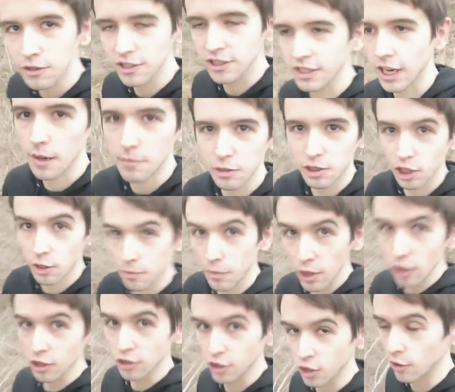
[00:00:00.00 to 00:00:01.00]
I will establish a
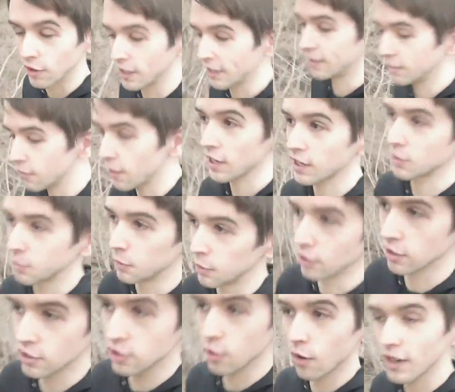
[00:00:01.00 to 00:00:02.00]
burger joint in
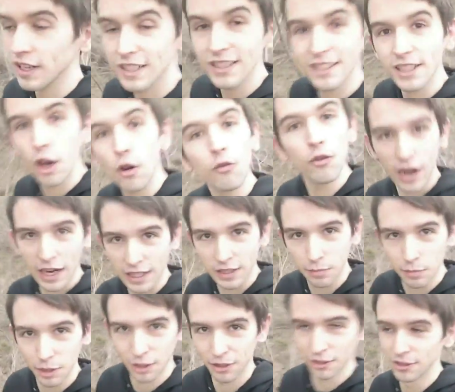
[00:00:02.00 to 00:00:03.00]
Rexburg so I can sell
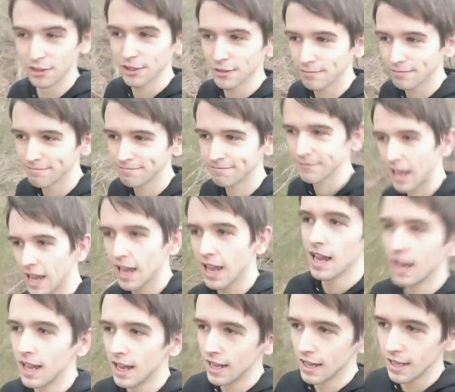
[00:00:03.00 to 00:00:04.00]
Rex burgers.
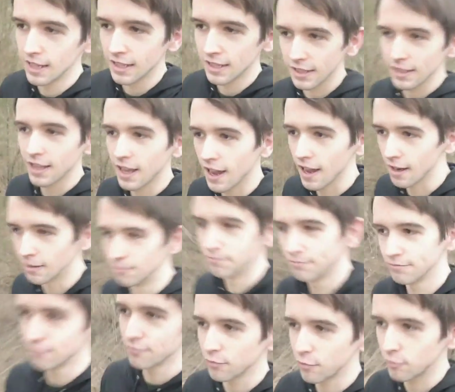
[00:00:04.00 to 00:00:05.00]
Yeah.
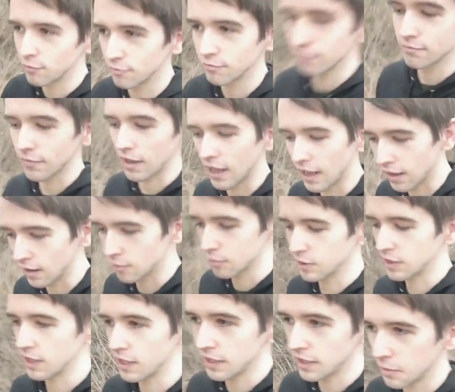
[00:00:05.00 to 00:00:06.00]
I'll
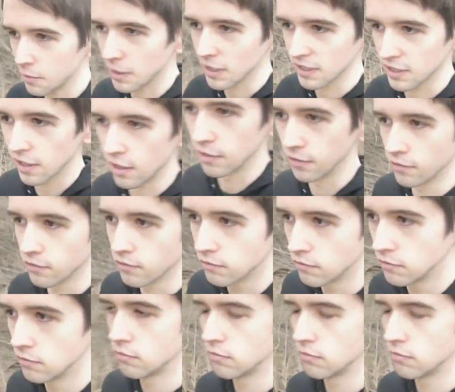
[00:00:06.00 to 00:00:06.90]
be eating myself.